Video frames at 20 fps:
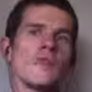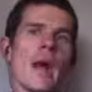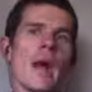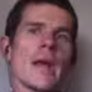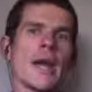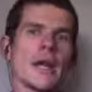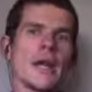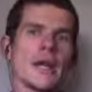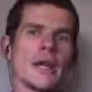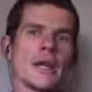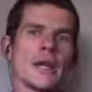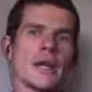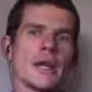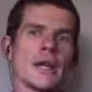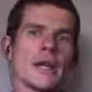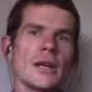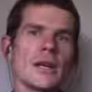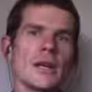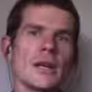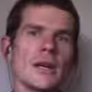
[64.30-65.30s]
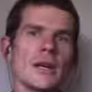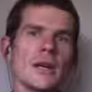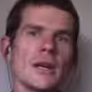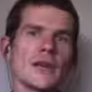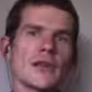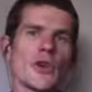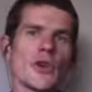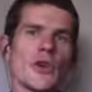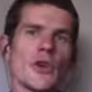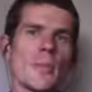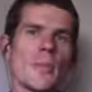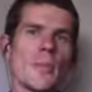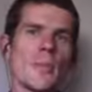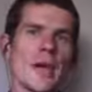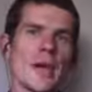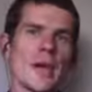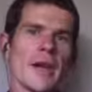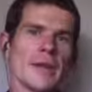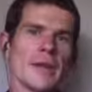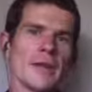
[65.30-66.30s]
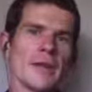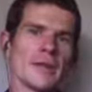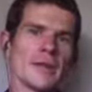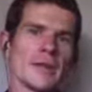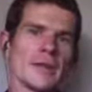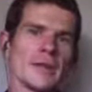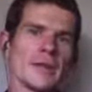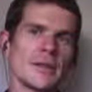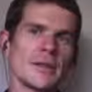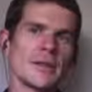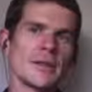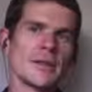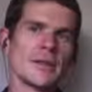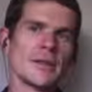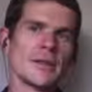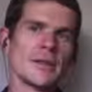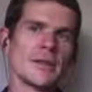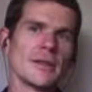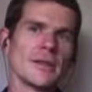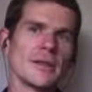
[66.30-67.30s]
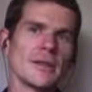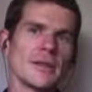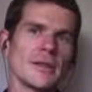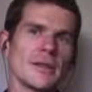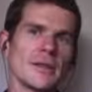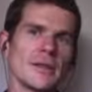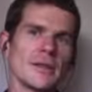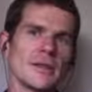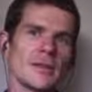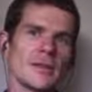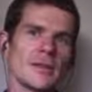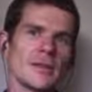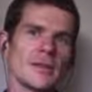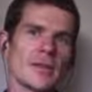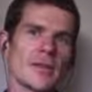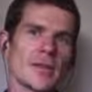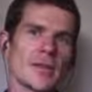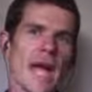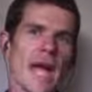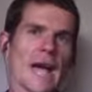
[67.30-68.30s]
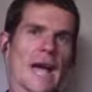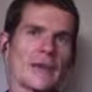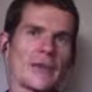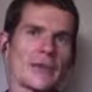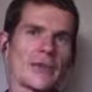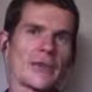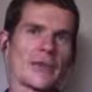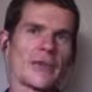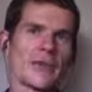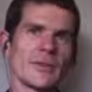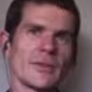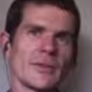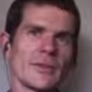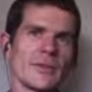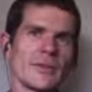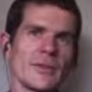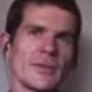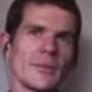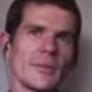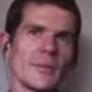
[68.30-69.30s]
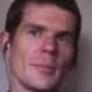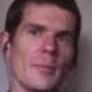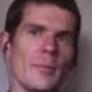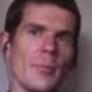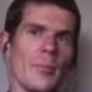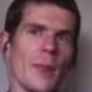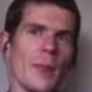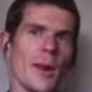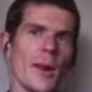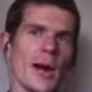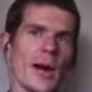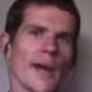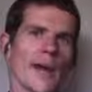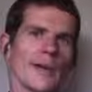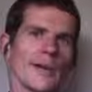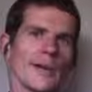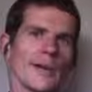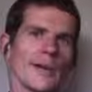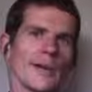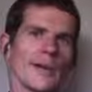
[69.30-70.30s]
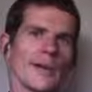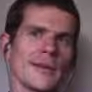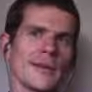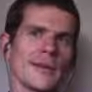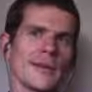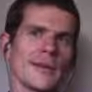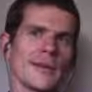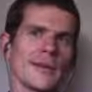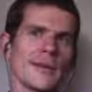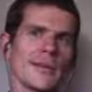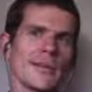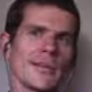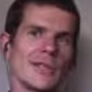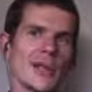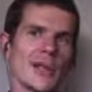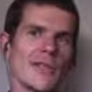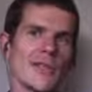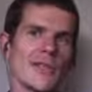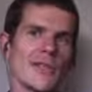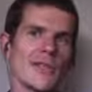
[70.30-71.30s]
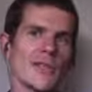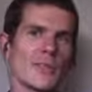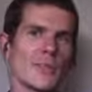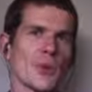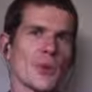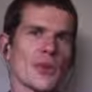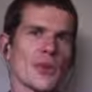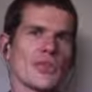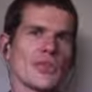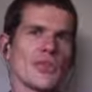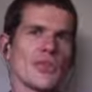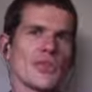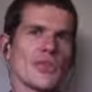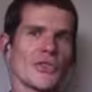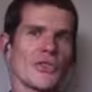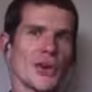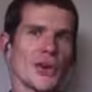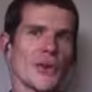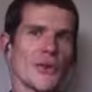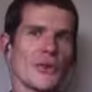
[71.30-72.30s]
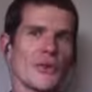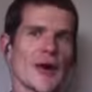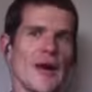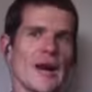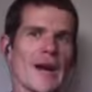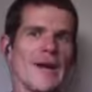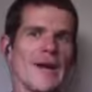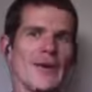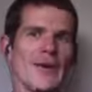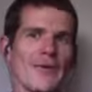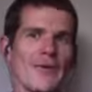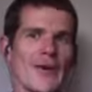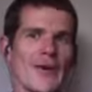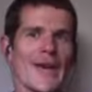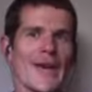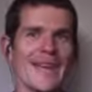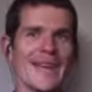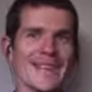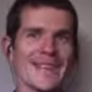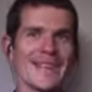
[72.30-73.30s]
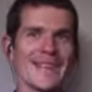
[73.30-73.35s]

running is going to be better for calories. But, you know, this person is so fucking fit